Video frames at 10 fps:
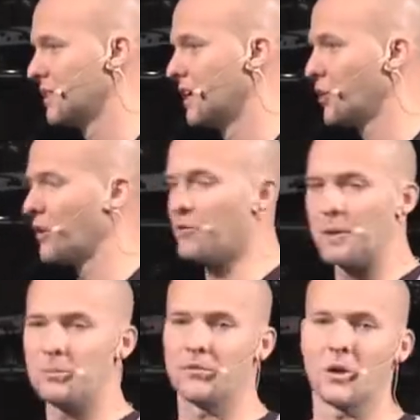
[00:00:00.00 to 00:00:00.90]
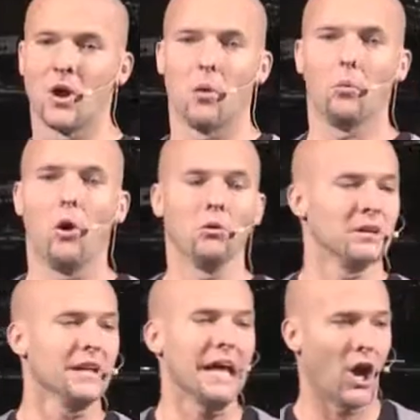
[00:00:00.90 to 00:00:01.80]
You're going to have people that won't
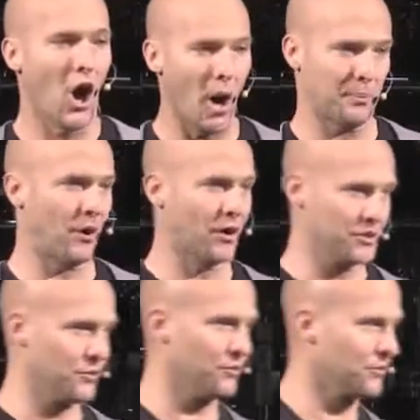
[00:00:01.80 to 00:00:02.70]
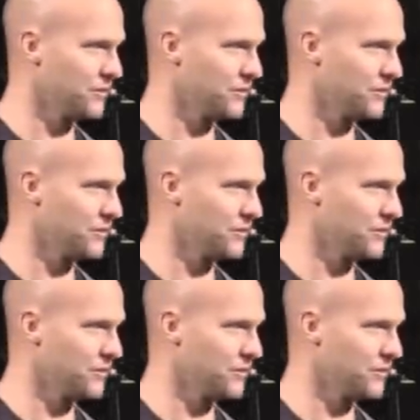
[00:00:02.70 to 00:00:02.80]
let up on you.